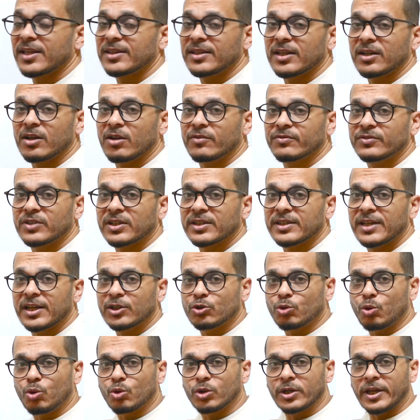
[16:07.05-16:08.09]
standard after
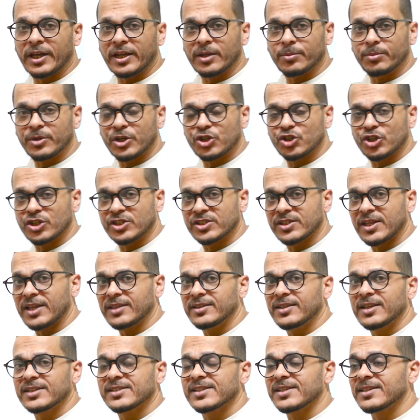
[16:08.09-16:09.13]
that, or calibration
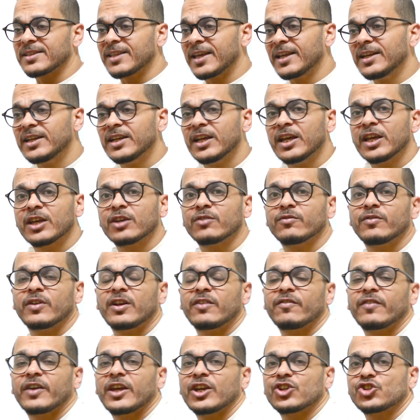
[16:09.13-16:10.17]
standards, then
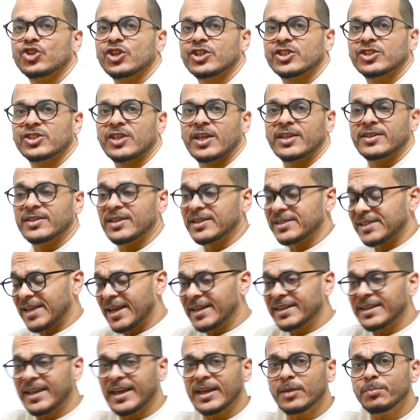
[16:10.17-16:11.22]
verification standards,
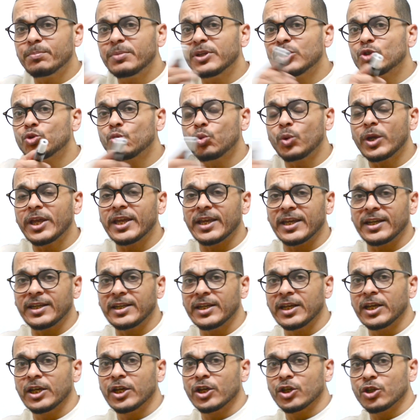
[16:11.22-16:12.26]
and in
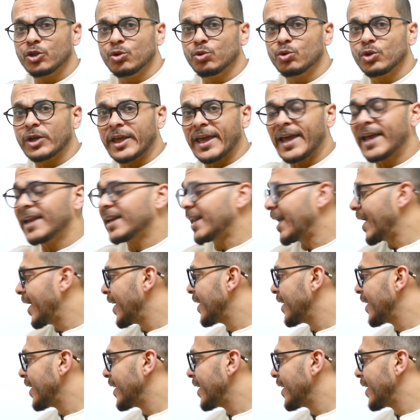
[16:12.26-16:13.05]
between you can